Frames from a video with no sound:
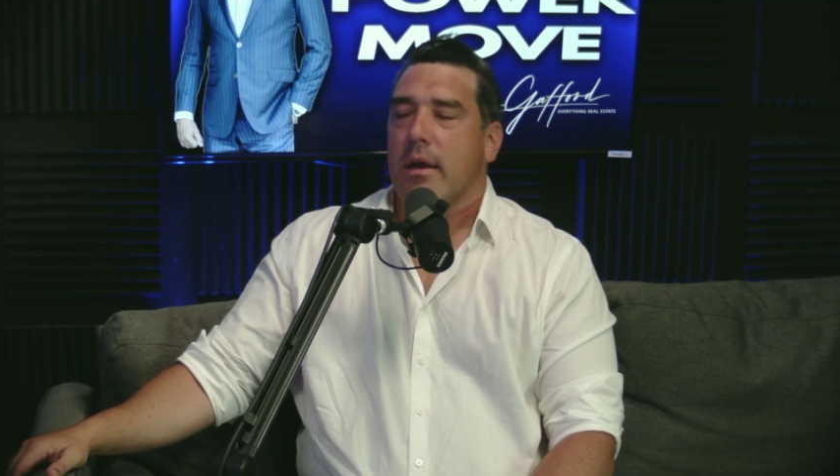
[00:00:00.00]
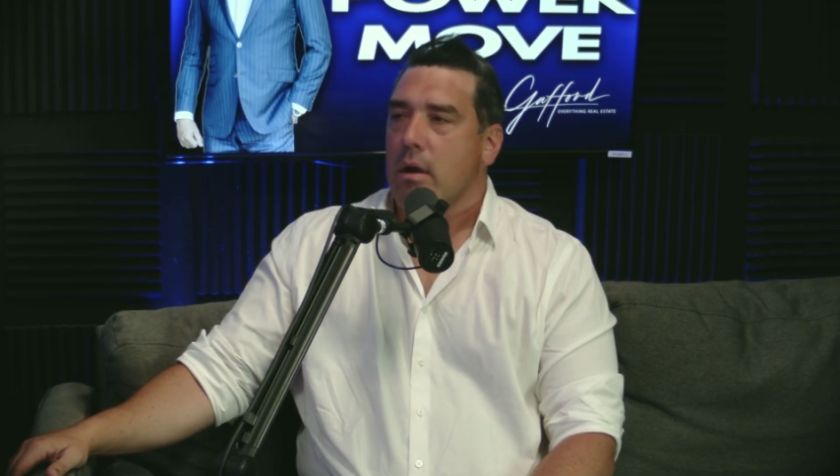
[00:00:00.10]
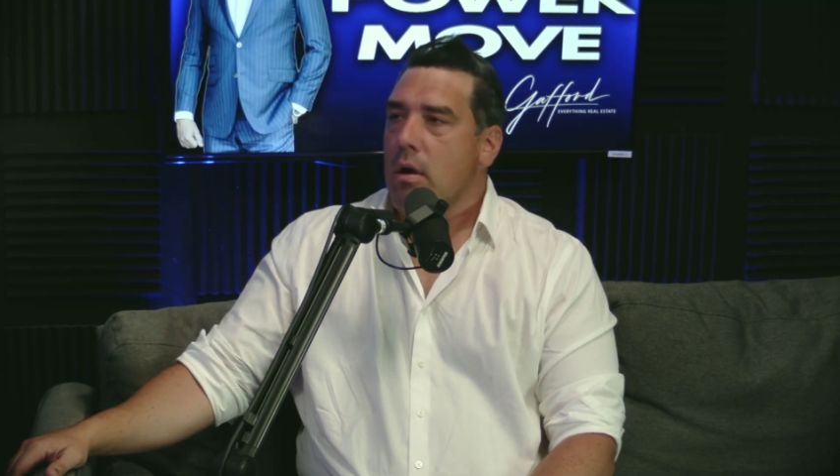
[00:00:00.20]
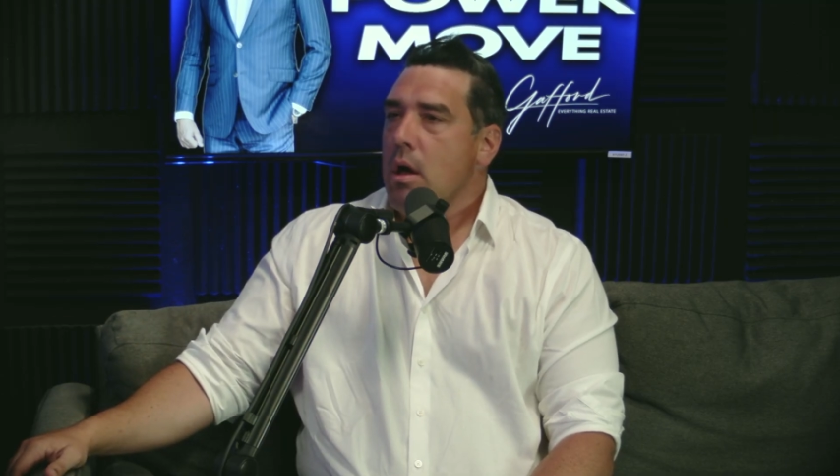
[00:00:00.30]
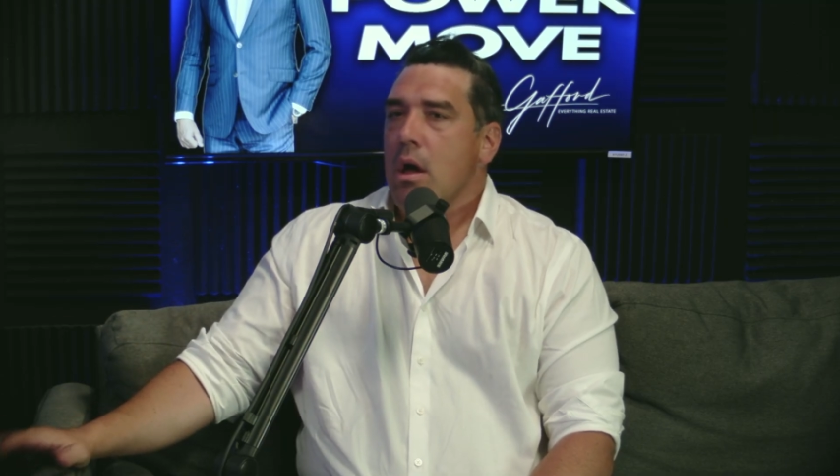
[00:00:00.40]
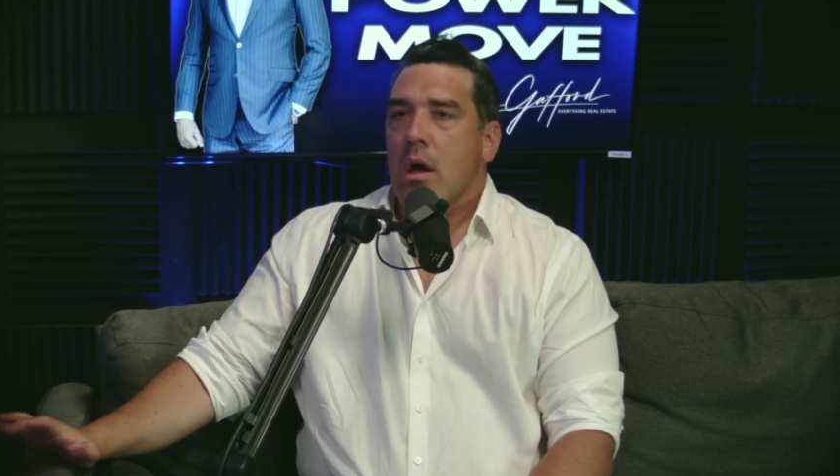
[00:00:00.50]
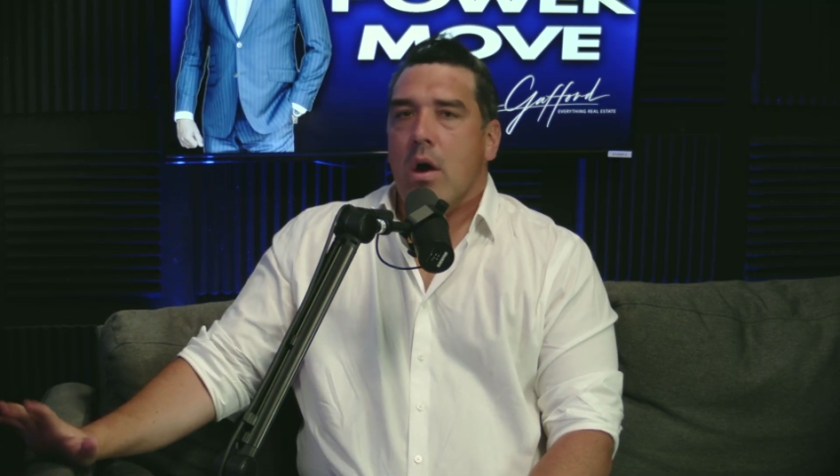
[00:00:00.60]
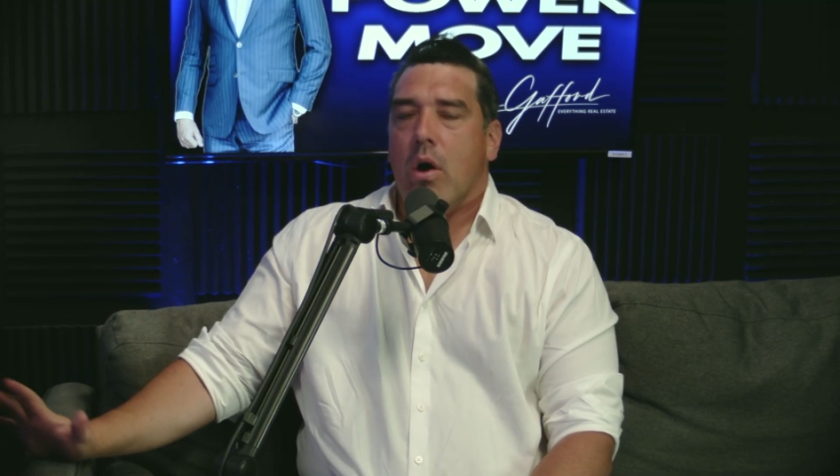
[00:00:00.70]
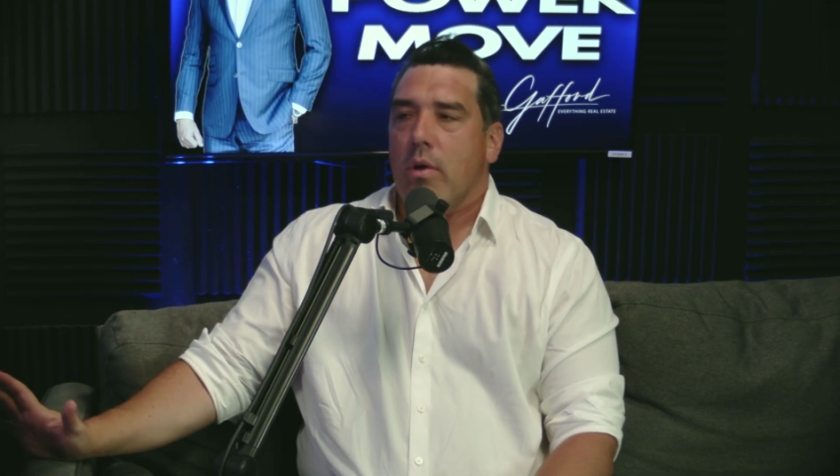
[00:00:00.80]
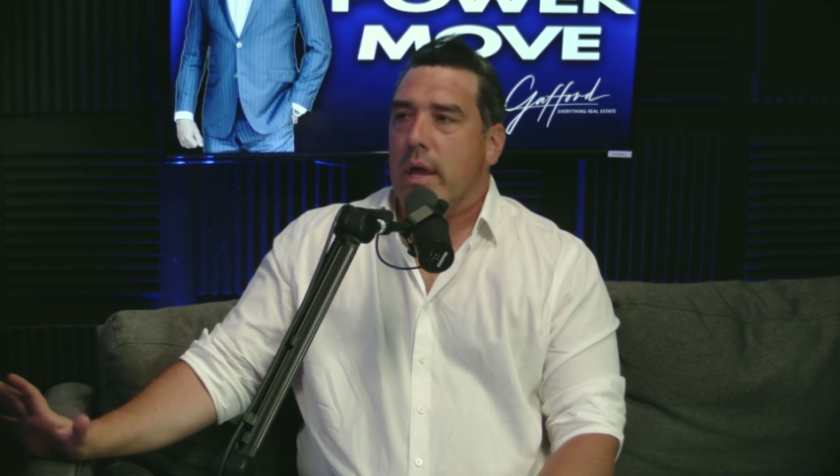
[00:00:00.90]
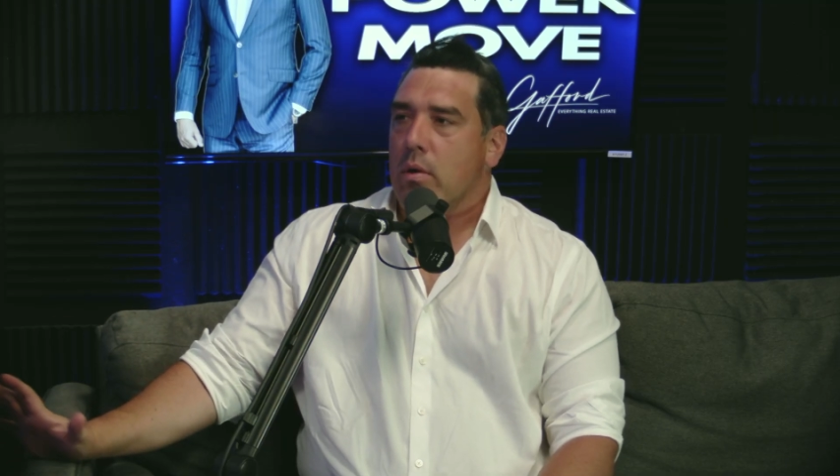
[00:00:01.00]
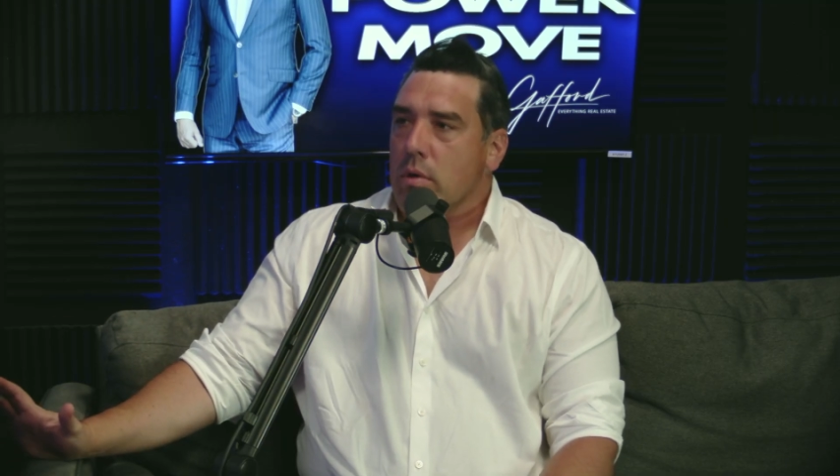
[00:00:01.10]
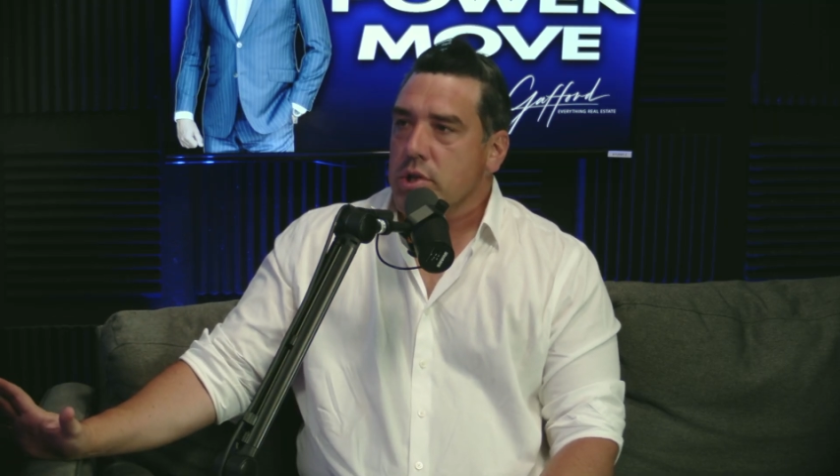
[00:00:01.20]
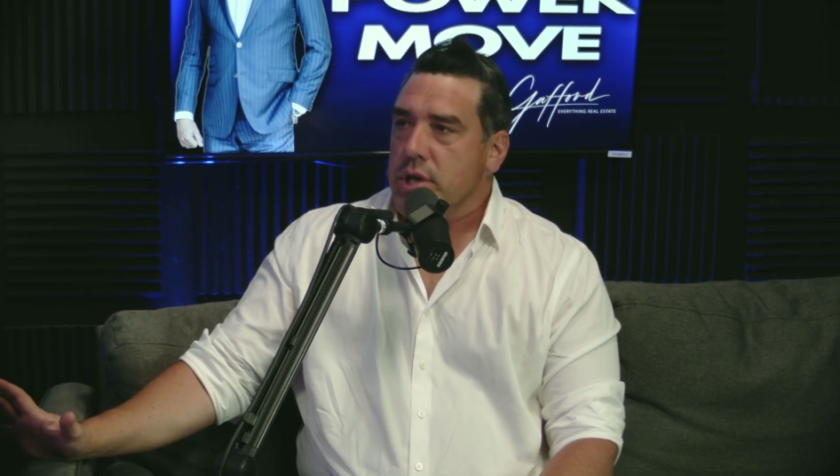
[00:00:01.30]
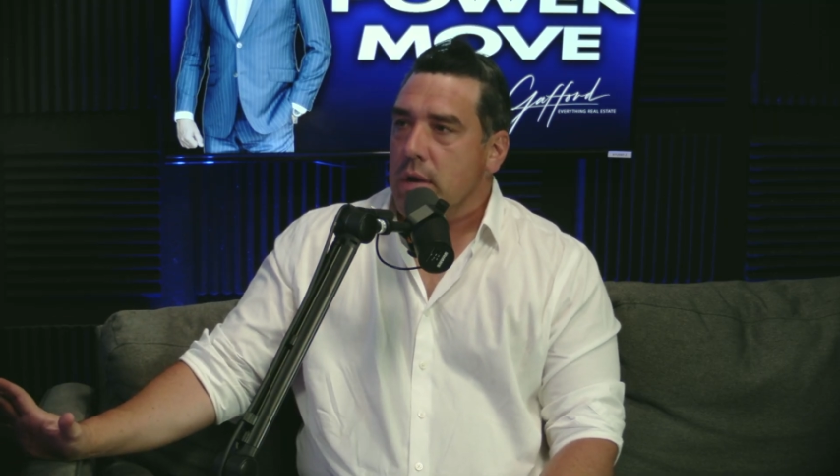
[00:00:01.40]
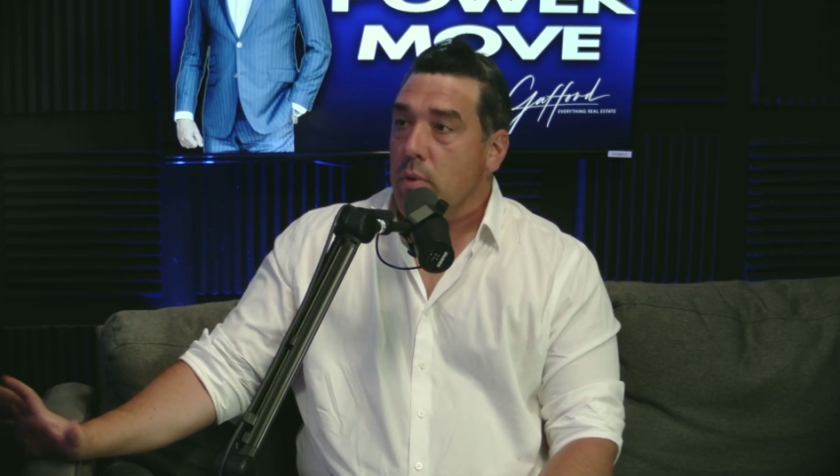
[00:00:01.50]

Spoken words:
you know, all that horse shit.